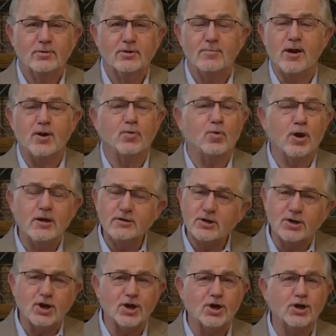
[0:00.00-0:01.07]
No matter what has
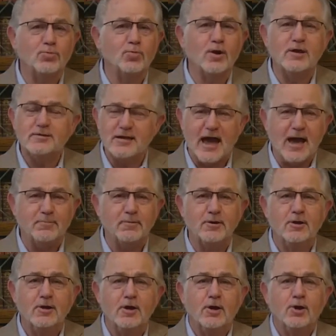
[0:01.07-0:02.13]
occurred, what has
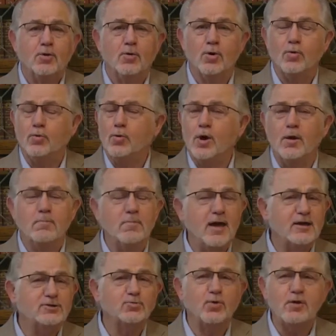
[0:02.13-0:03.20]
happened, wh what a
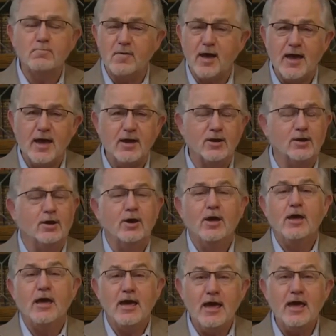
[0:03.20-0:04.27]
mess we've made, or
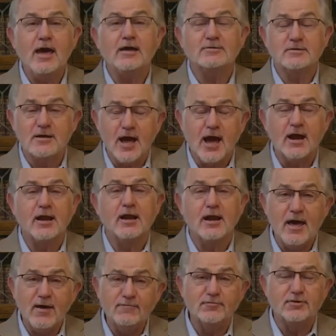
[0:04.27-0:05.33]
he has not
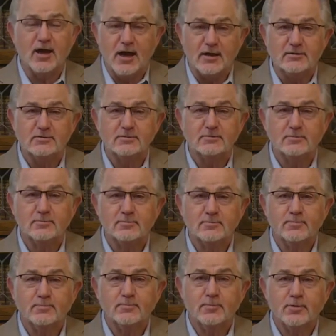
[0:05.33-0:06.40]
left us.
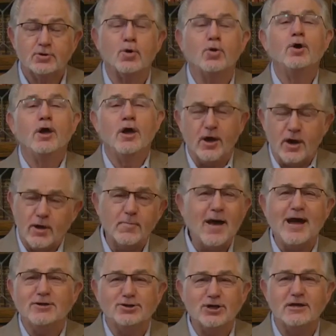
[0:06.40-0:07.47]
So hear
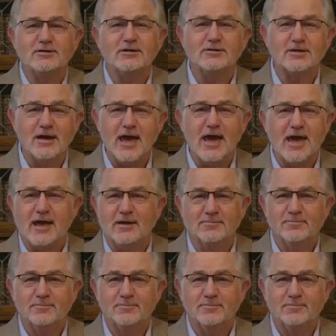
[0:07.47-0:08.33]
about Jesus again.